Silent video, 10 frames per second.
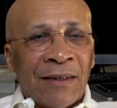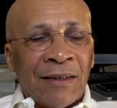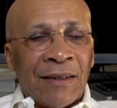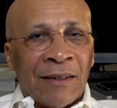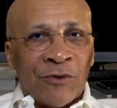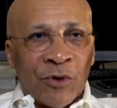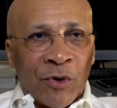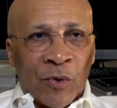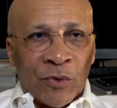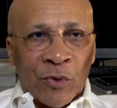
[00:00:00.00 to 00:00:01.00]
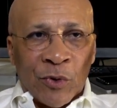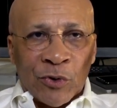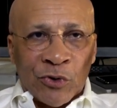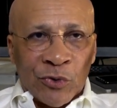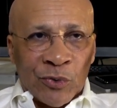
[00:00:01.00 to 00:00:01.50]
Enjoy, or
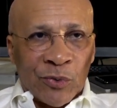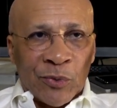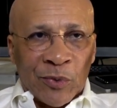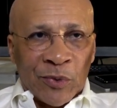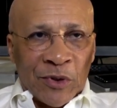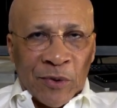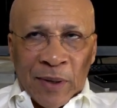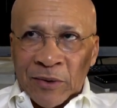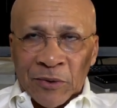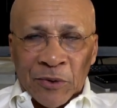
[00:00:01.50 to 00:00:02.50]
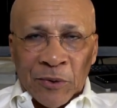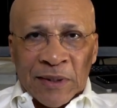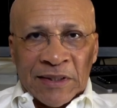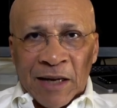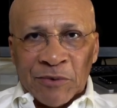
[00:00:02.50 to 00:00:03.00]
those who, I don't know what
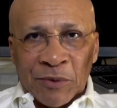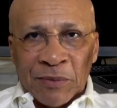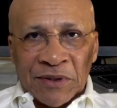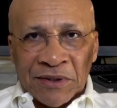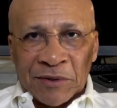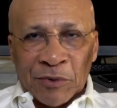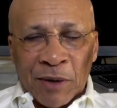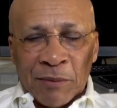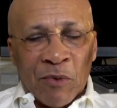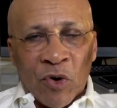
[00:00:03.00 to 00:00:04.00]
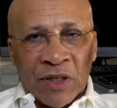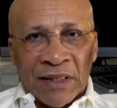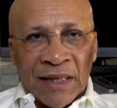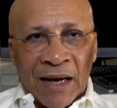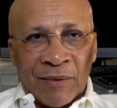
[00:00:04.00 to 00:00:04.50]
time. Some places it's probably
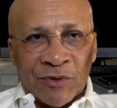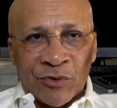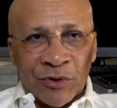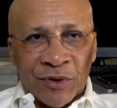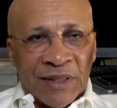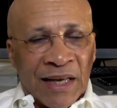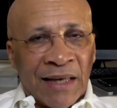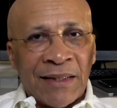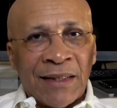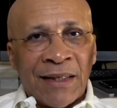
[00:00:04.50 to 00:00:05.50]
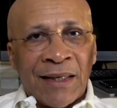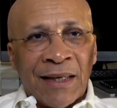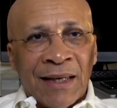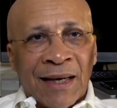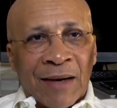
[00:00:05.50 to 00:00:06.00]
morning now. Enjoy your day.
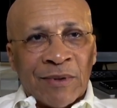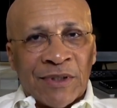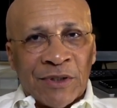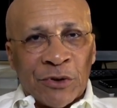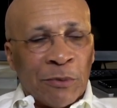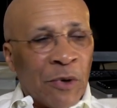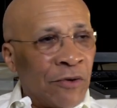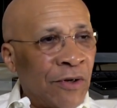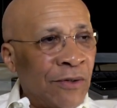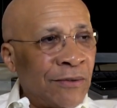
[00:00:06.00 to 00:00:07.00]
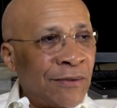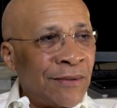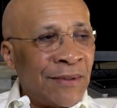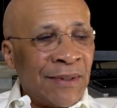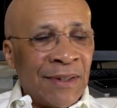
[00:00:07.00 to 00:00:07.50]
I will see you tomorrow.
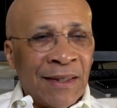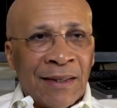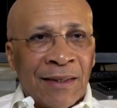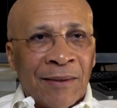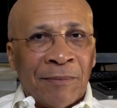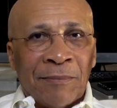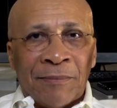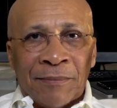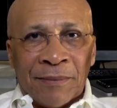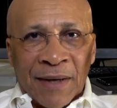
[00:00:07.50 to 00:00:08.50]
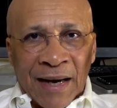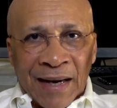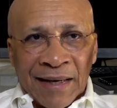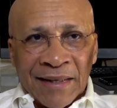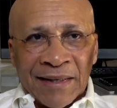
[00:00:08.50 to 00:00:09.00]

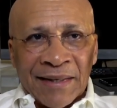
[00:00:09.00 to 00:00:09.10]
Bye.